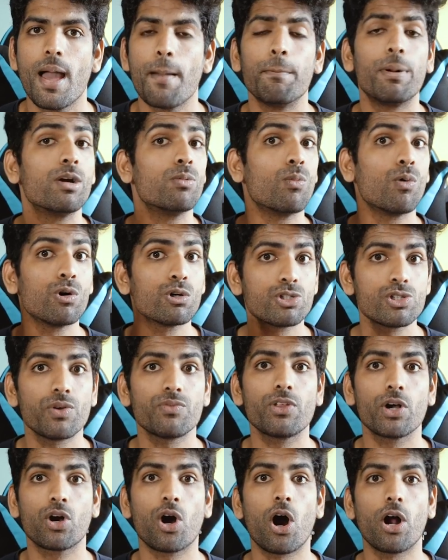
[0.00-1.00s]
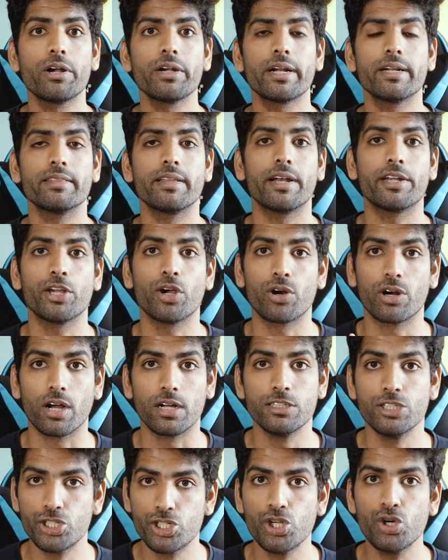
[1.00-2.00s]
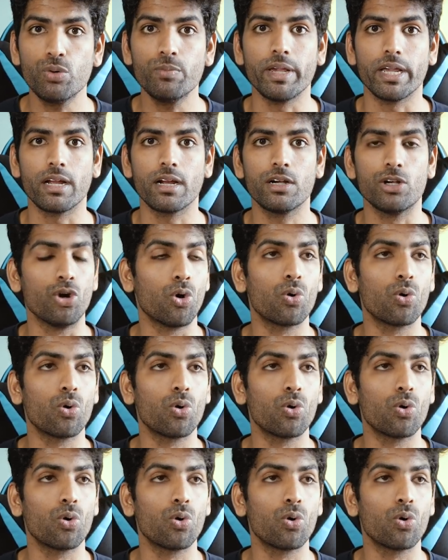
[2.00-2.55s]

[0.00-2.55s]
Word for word: But most of the content that you're consuming